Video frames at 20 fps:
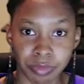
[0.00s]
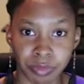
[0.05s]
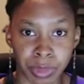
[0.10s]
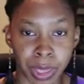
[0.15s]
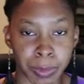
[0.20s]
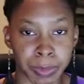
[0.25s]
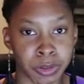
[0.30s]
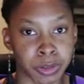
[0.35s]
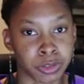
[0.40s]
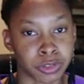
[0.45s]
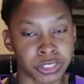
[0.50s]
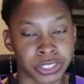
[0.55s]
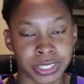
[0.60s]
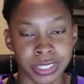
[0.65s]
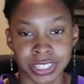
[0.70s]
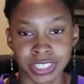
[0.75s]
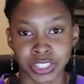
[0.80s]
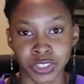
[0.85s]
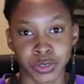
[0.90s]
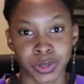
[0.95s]
people who
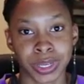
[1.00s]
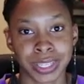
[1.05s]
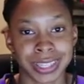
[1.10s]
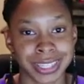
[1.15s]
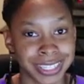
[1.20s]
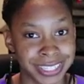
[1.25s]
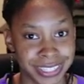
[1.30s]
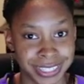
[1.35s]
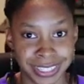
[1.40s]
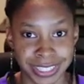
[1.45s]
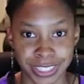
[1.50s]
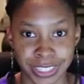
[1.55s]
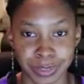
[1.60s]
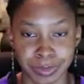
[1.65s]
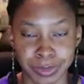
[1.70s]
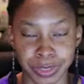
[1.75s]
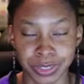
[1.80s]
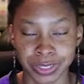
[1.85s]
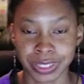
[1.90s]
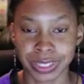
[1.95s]
just enjoy listening to
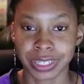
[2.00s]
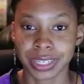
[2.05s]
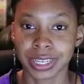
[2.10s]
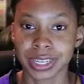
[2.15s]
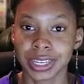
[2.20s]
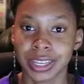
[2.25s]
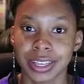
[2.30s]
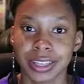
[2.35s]
music,